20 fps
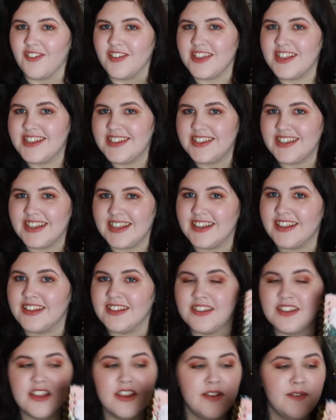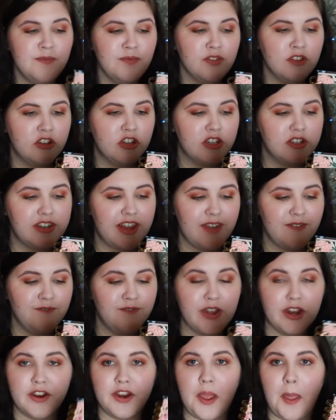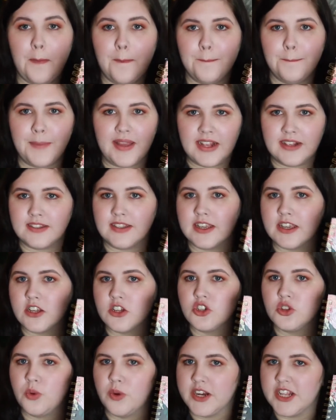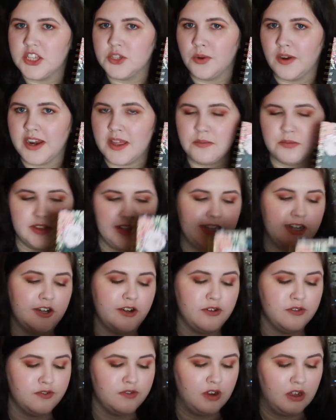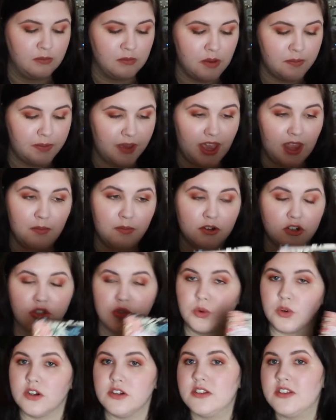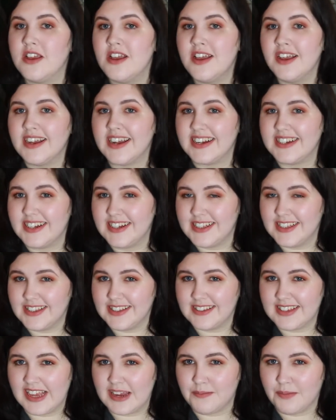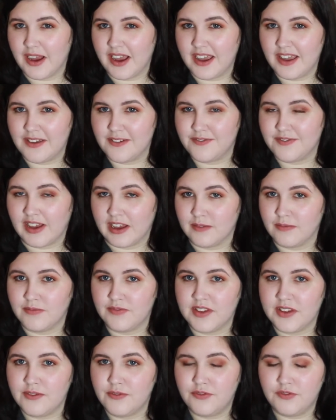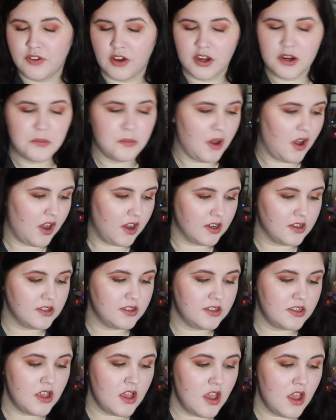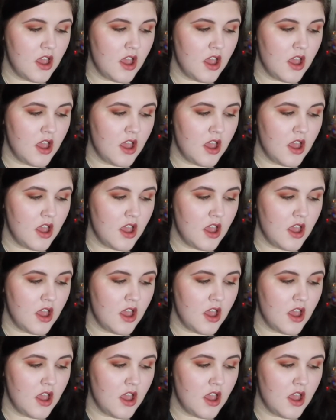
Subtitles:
This is just a very basic 2020 planner from Papersource. I did get this in my FabFitFun box.